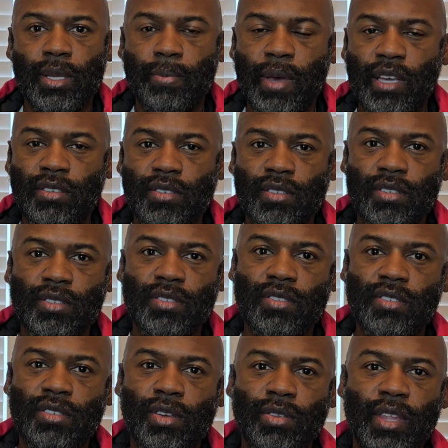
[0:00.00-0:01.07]
basis.
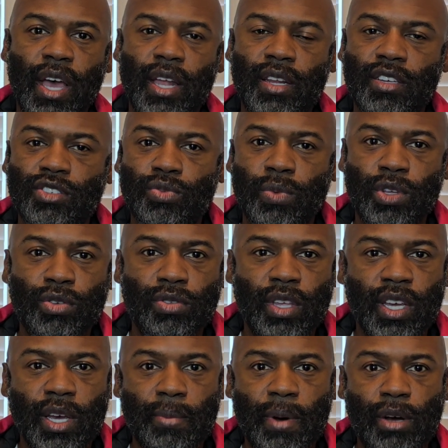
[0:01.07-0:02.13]
So that is when you
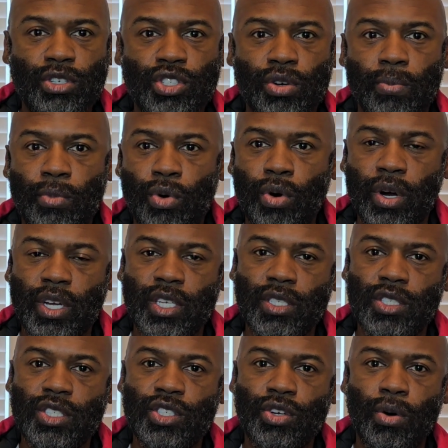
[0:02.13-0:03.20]
think about your
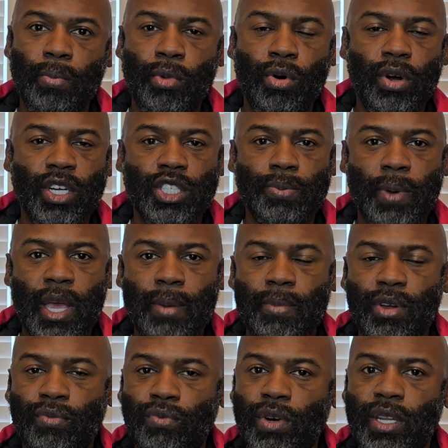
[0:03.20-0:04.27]
mortgage
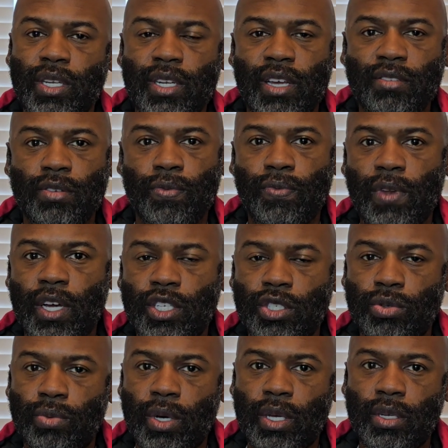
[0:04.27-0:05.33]
payment really doesn't
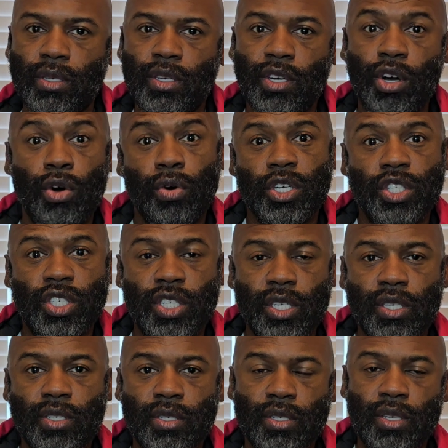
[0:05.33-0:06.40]
fluctuate, or it
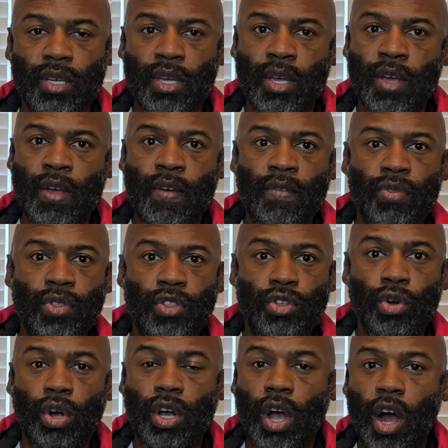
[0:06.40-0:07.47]
shouldn't.
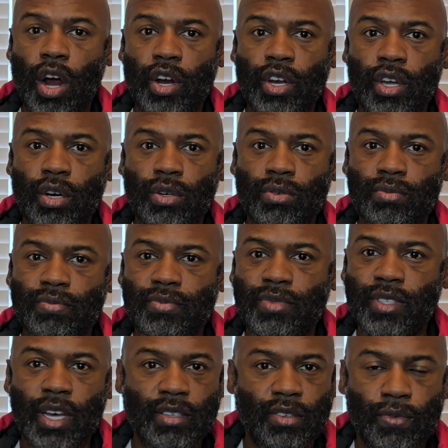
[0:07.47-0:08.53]
Your car note
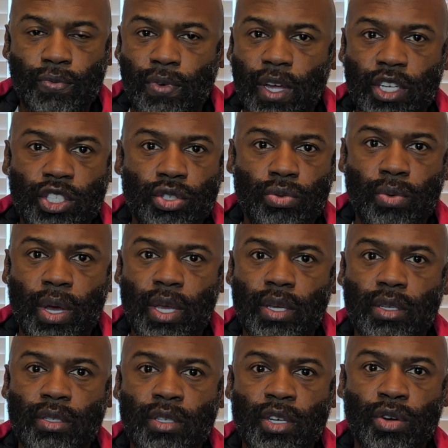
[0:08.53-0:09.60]
doesn't
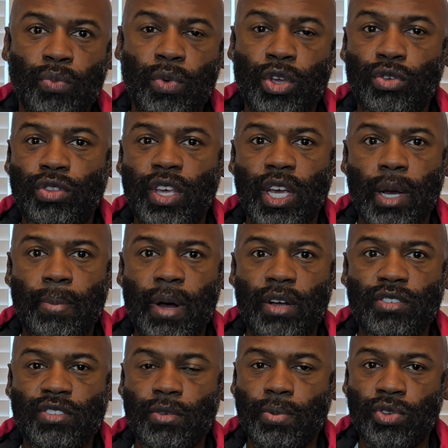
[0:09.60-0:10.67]
fluctuate. When you think about
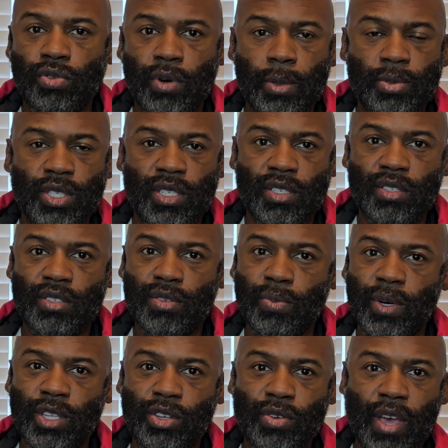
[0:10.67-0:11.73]
subscriptions,
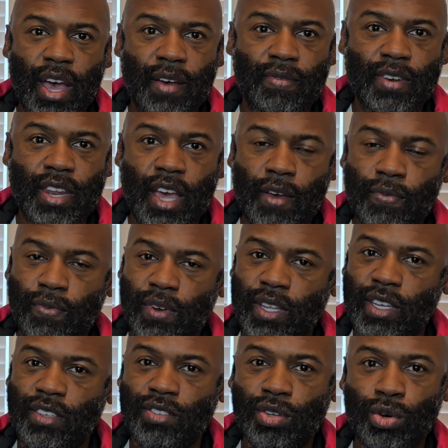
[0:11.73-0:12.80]
whether you have
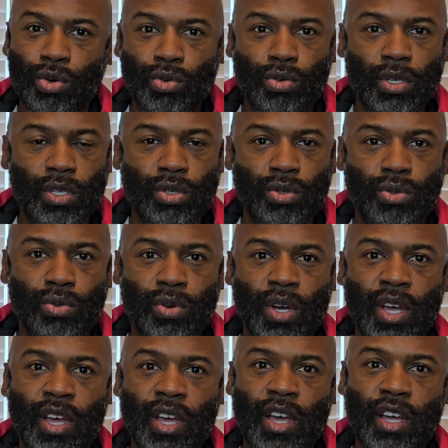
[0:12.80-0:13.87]
Netflix, Hulu,
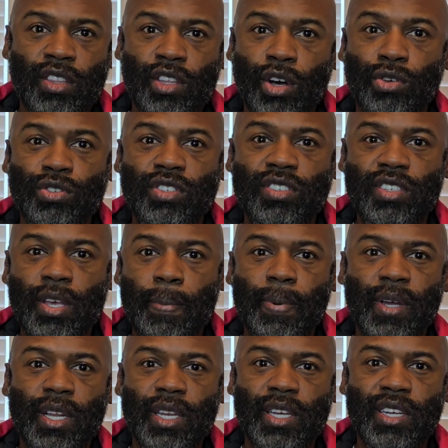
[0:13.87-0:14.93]
those
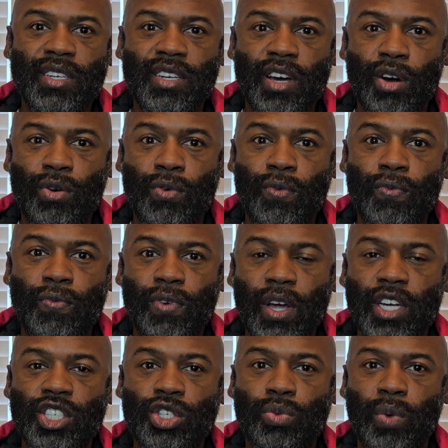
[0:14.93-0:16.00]
typically don't
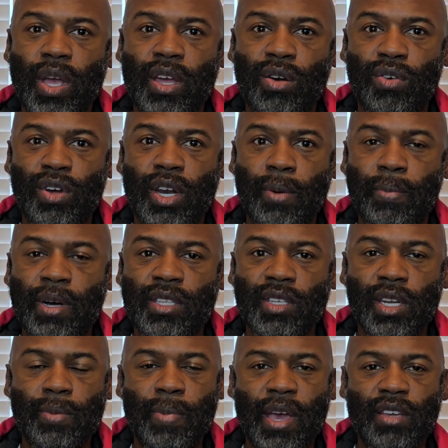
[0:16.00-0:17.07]
fluctuate on a
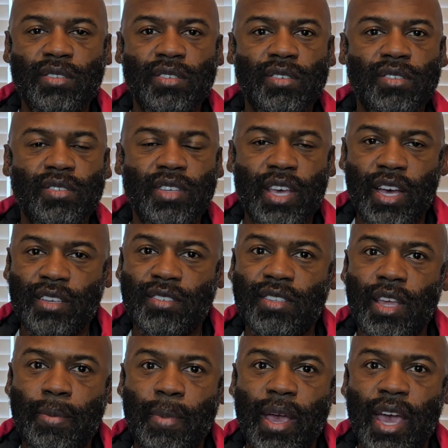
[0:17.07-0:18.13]
monthly basis. Yes,
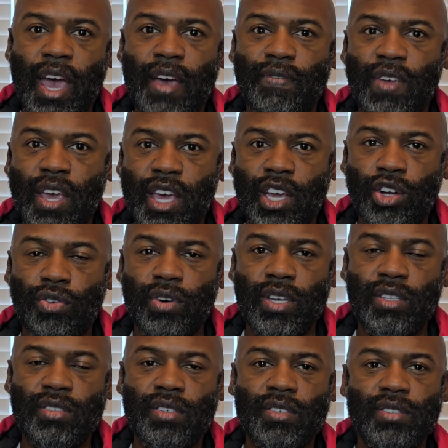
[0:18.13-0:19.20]
they may have
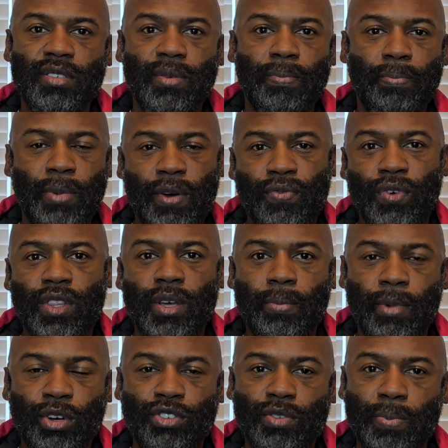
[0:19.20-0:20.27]
increases, but for the
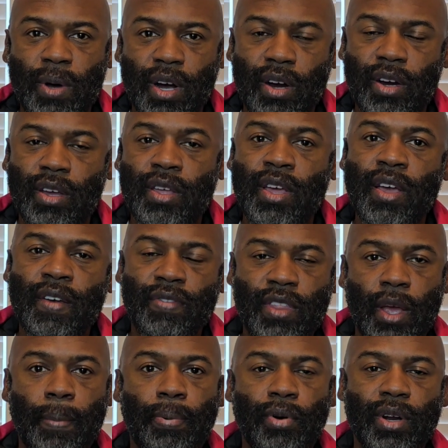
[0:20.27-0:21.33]
most part,
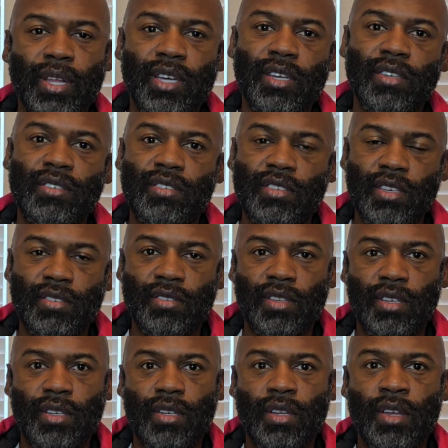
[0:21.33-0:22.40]
they're pretty
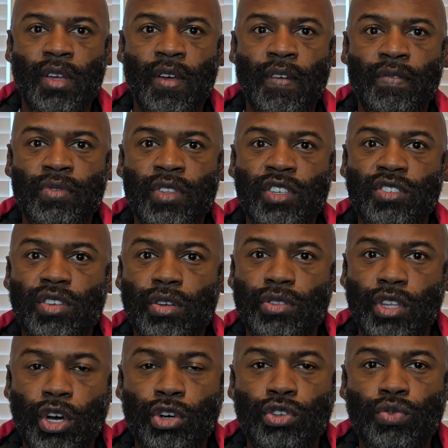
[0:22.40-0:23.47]
consistent. So
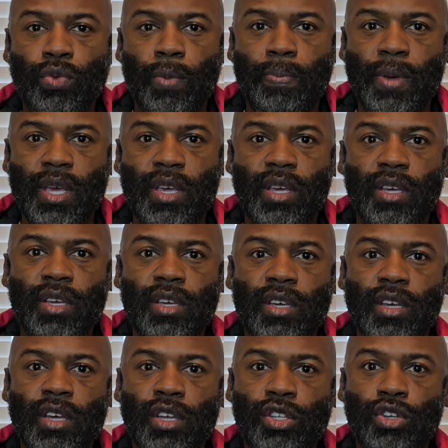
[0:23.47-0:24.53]
those would be
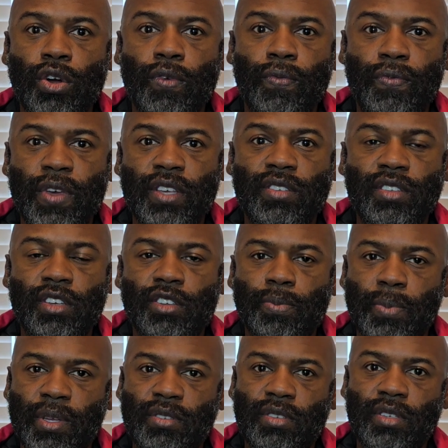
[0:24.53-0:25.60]
your fixed
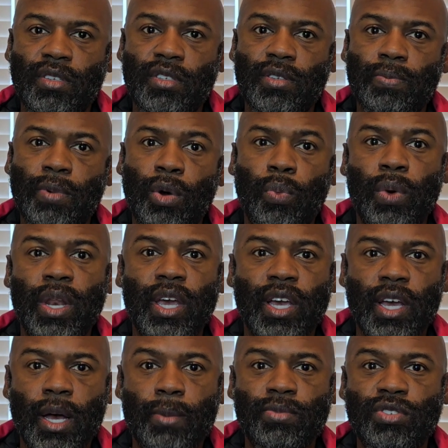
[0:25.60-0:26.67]
expenses. But when it
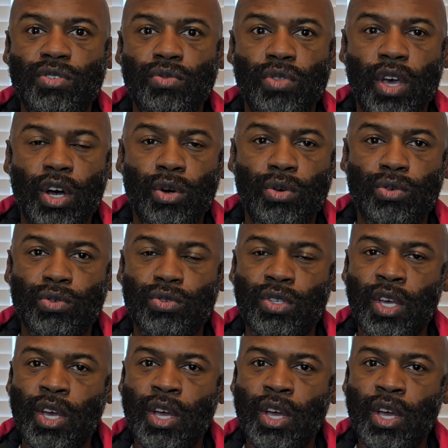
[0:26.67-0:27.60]
comes to those,